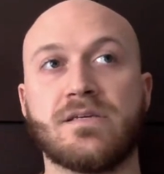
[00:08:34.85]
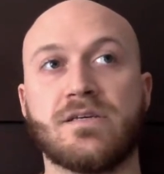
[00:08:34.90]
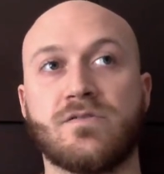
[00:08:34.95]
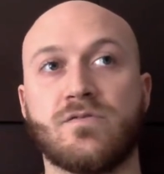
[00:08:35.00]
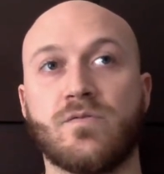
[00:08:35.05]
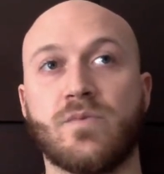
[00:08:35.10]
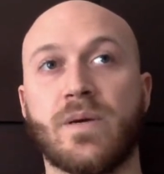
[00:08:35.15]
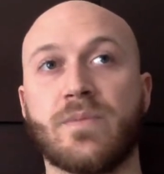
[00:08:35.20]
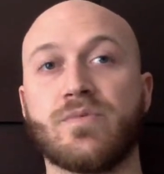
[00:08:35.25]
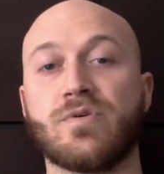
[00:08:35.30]
And
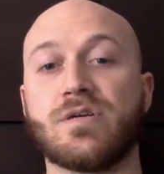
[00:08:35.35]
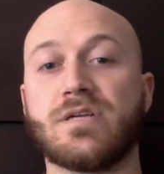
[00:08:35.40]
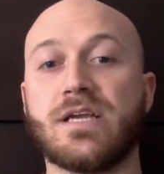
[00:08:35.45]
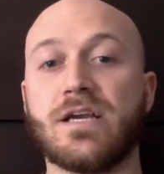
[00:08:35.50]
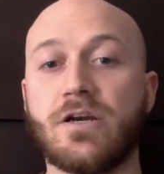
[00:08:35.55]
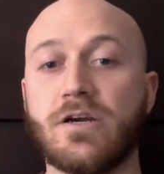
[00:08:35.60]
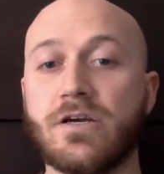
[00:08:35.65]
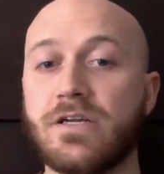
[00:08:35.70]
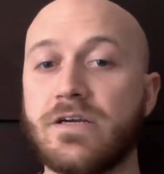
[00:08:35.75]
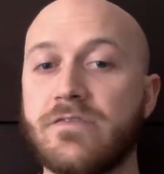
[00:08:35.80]
remember,
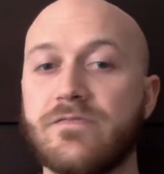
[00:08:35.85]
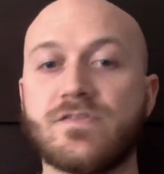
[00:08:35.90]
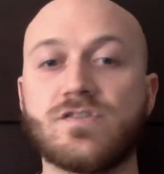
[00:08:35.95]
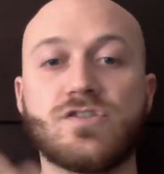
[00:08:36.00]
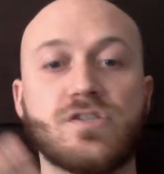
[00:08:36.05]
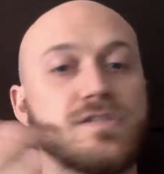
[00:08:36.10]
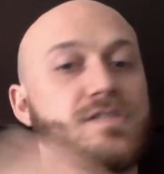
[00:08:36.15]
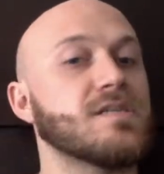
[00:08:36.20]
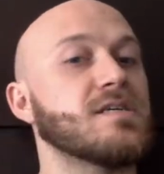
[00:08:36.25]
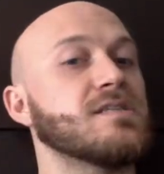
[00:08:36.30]
narrative is
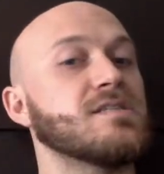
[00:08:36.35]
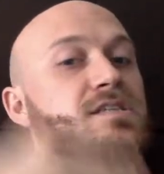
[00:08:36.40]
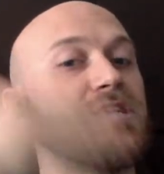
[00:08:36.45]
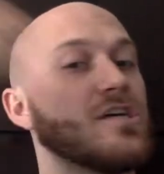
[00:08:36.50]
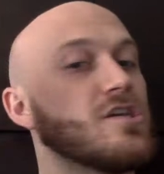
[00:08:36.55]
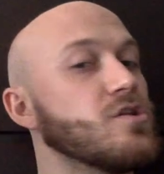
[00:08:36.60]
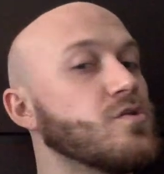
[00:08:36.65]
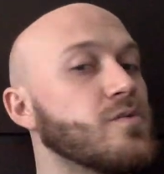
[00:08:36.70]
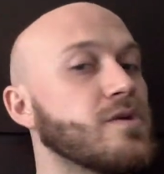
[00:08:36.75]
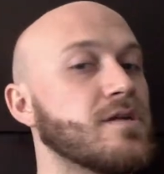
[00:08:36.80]
just
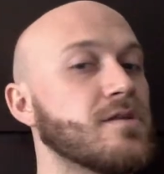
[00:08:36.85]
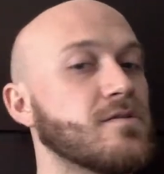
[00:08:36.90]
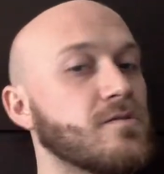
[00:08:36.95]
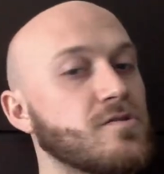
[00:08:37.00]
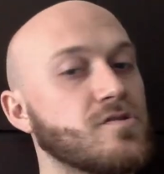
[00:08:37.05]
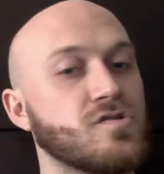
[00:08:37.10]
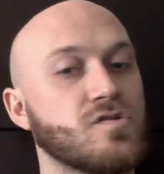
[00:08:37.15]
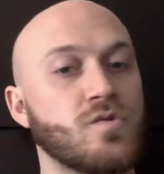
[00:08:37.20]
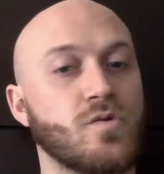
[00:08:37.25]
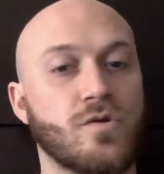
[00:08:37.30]
continuing
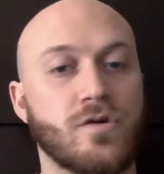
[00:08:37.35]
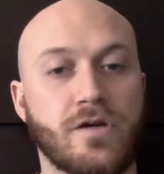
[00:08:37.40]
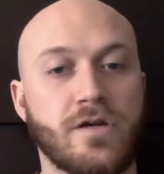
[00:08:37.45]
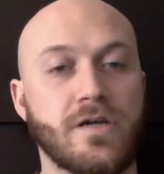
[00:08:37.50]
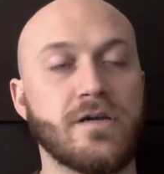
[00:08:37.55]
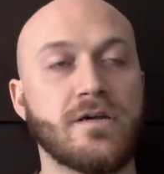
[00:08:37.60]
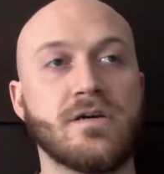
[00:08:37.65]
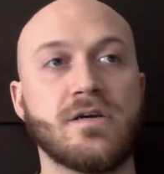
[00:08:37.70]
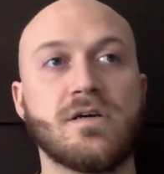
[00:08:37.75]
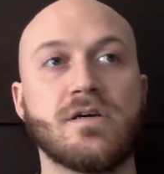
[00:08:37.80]
the story.